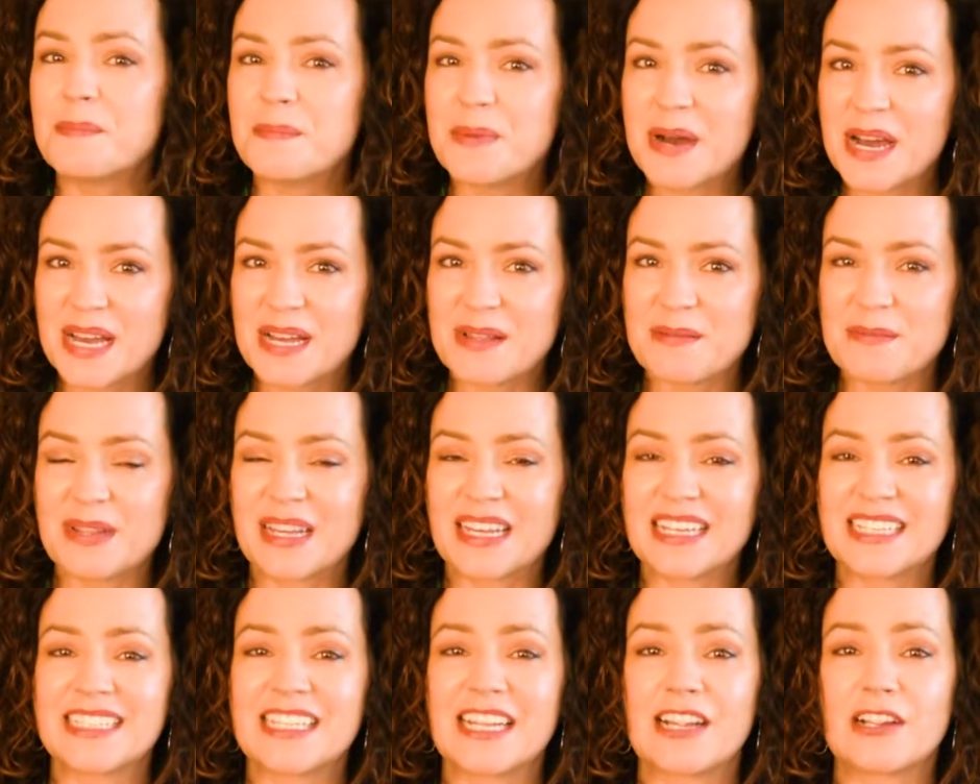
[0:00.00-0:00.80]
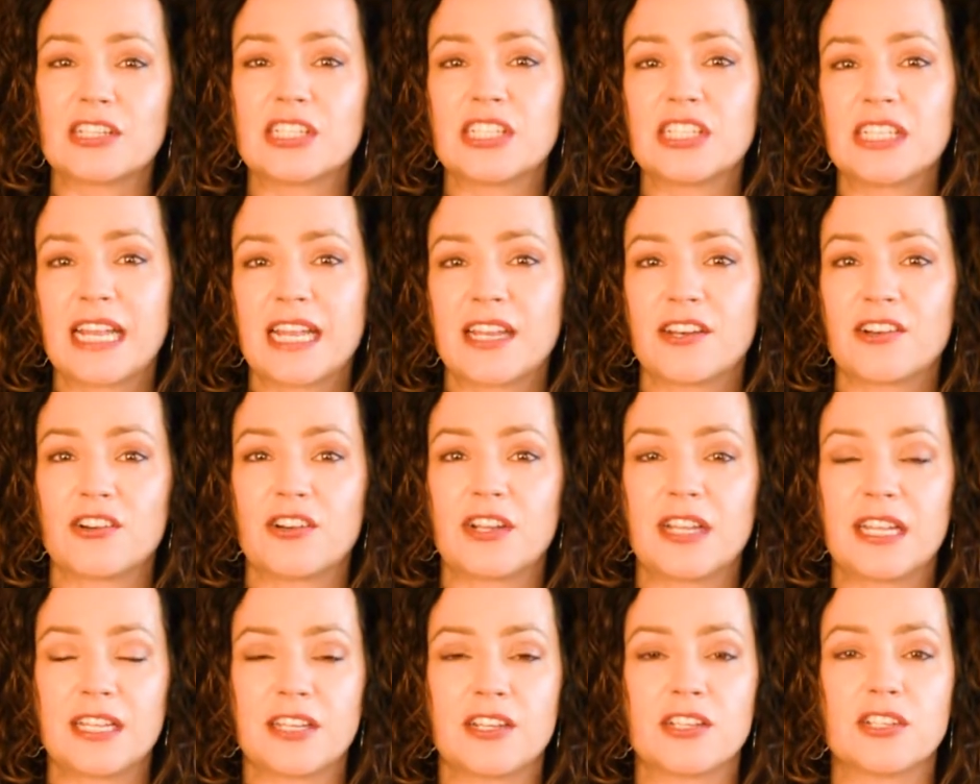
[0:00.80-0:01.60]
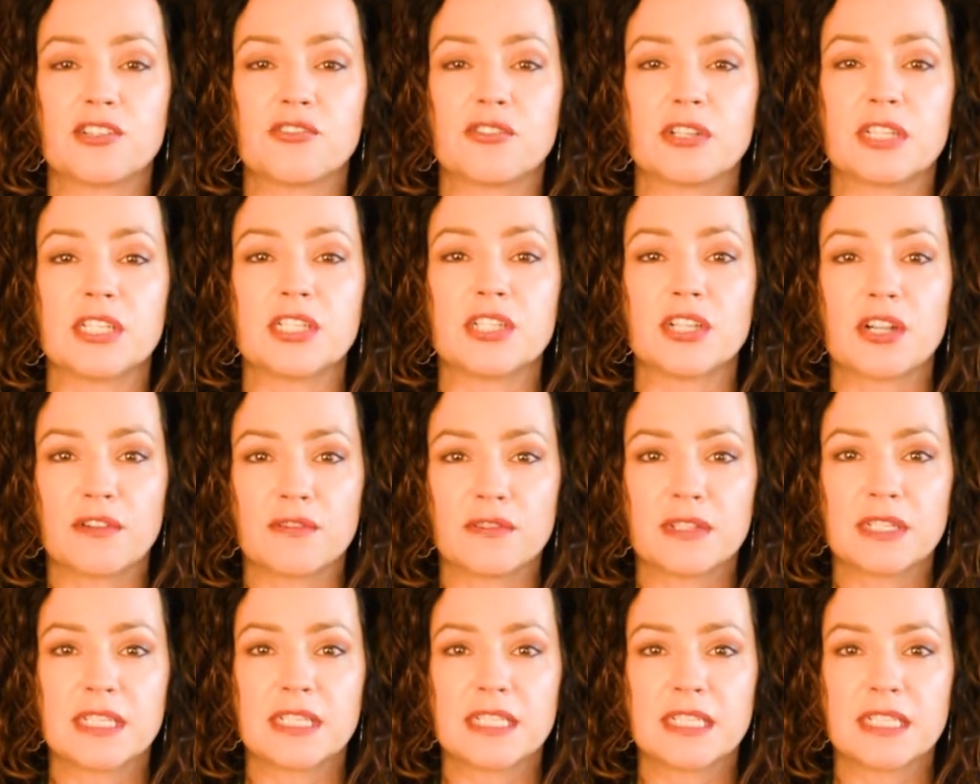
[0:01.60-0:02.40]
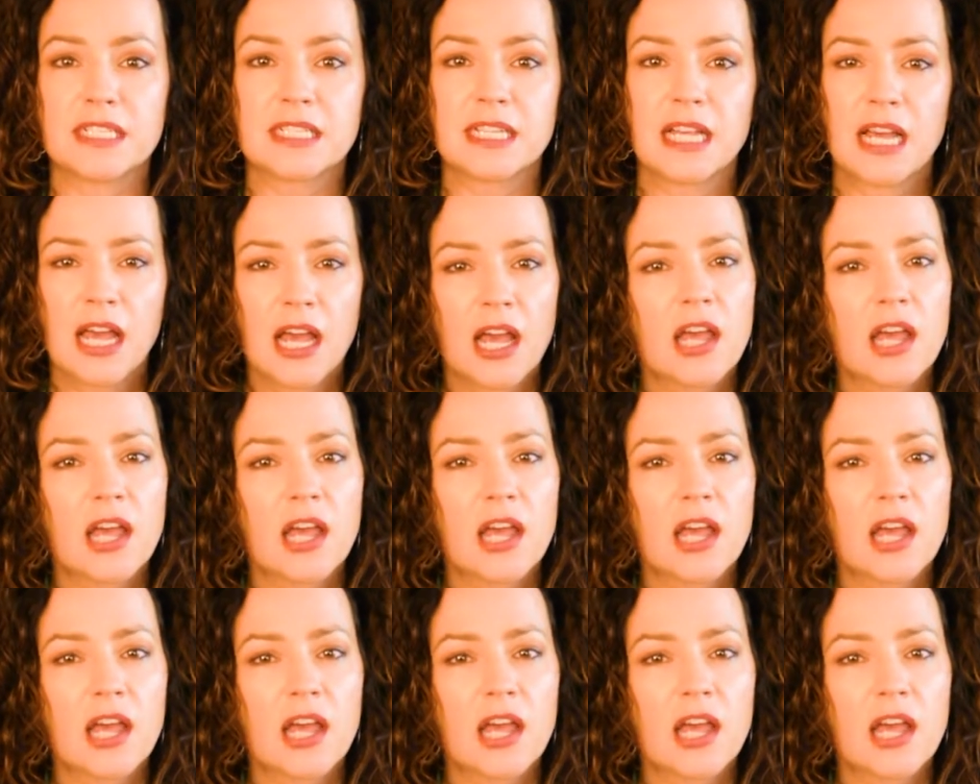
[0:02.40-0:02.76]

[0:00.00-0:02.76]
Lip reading: but because they are standard industry services,